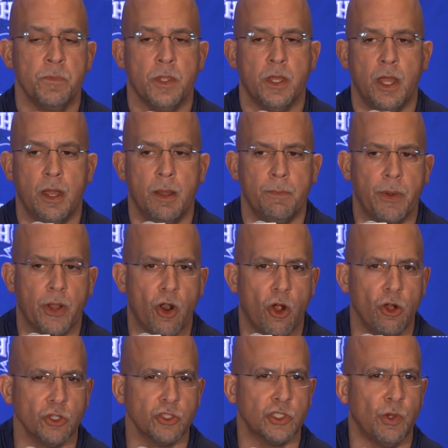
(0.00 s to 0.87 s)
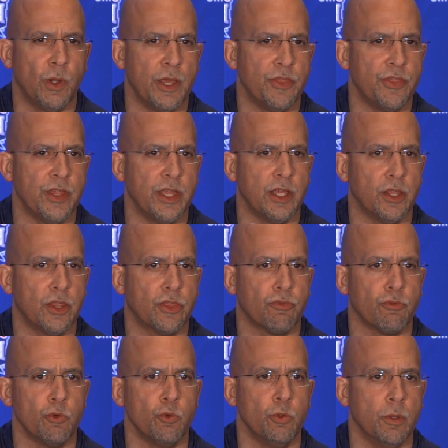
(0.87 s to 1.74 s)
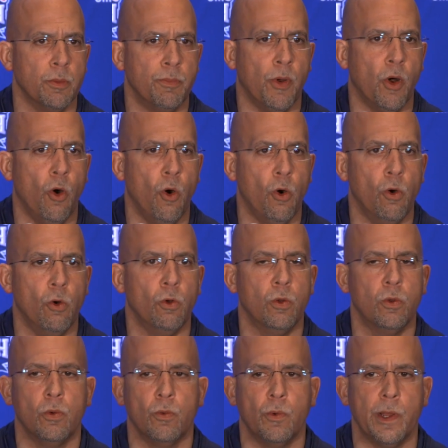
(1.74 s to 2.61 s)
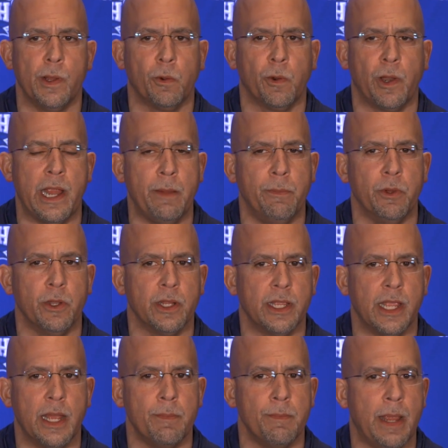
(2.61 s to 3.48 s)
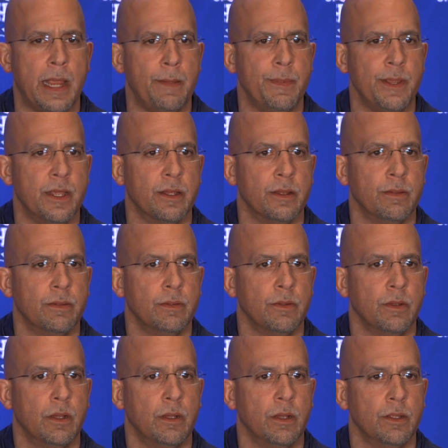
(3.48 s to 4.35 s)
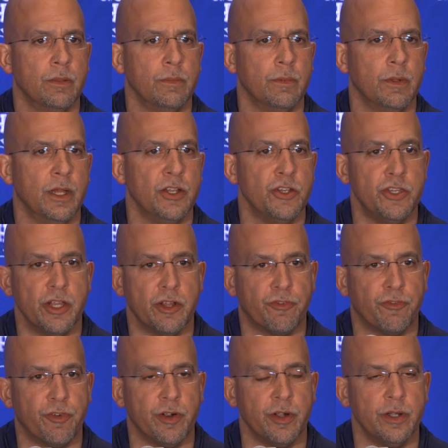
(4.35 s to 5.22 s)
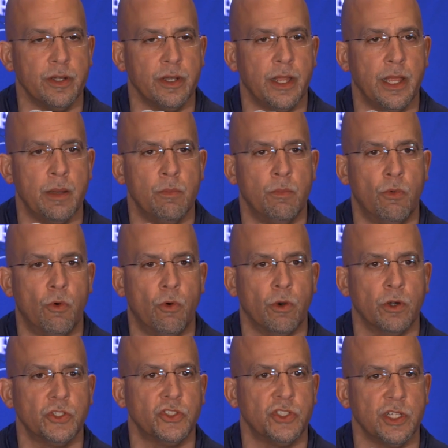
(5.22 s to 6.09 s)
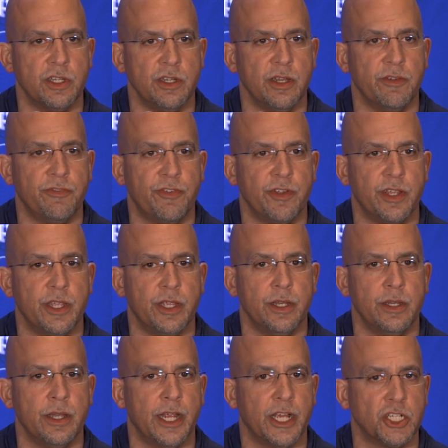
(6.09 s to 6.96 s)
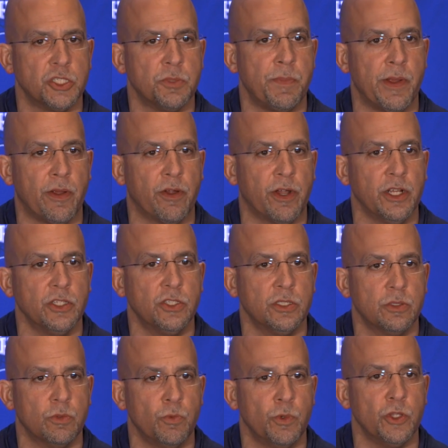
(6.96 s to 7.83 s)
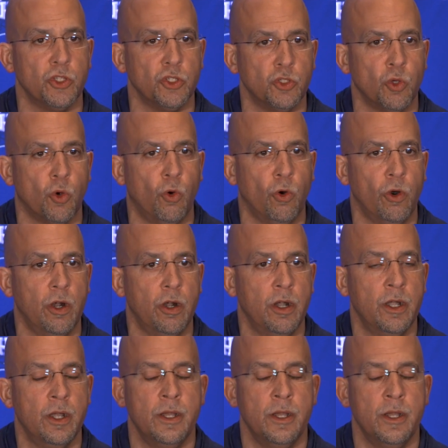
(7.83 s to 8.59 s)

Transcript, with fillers: um, but also I think through the bowl we were able to get maybe a, a, a different and more significant experience with the tour,